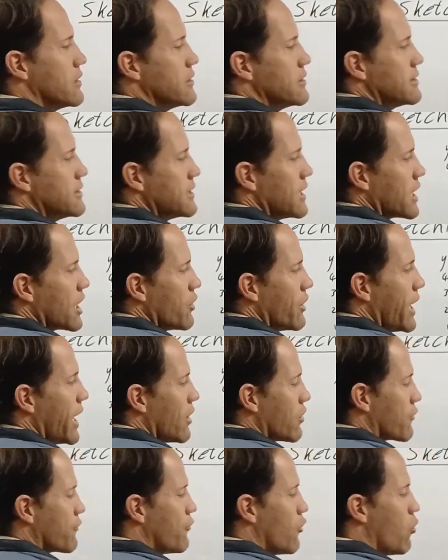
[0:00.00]
0
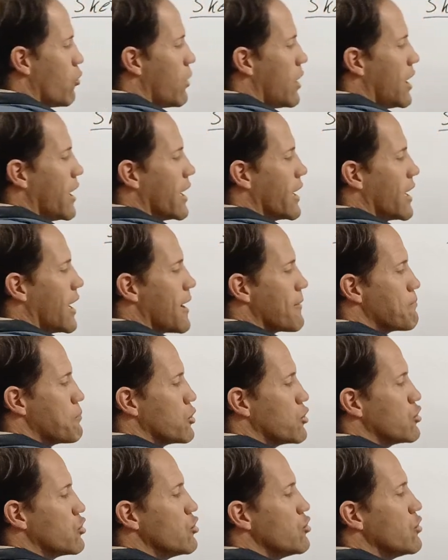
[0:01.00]
out for y. I
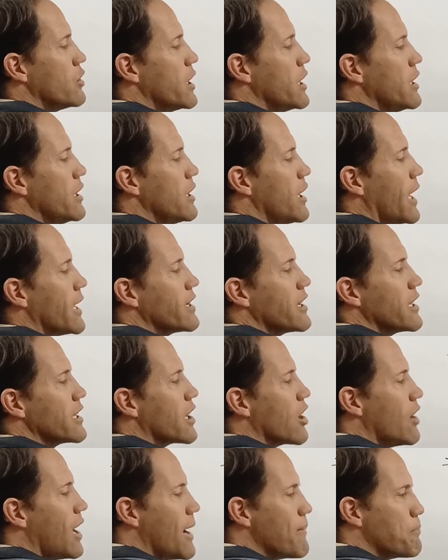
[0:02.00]
put 2 in, I didn't
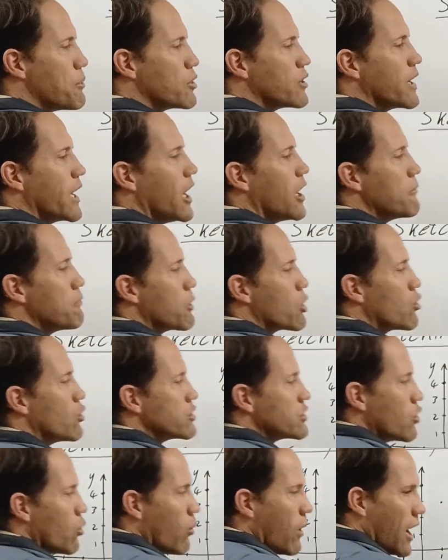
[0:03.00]
go up or down
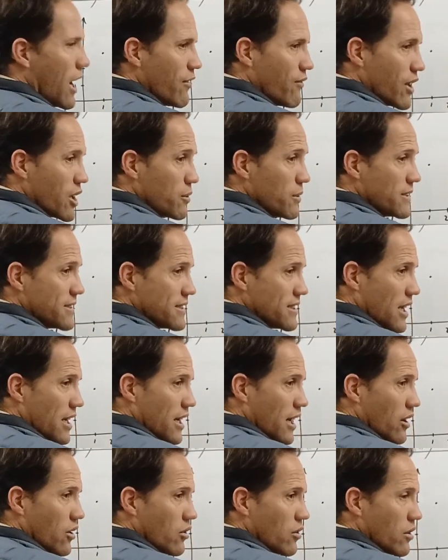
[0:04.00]
because the y value is
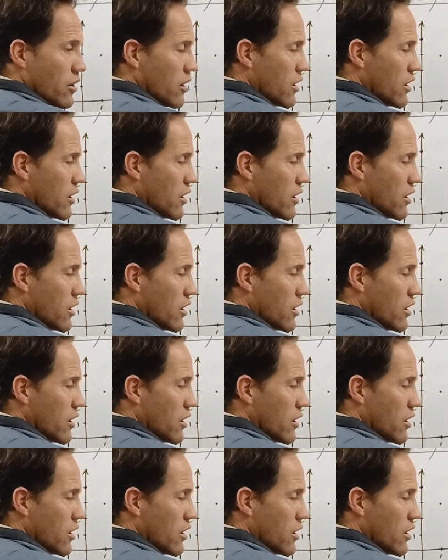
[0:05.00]
0.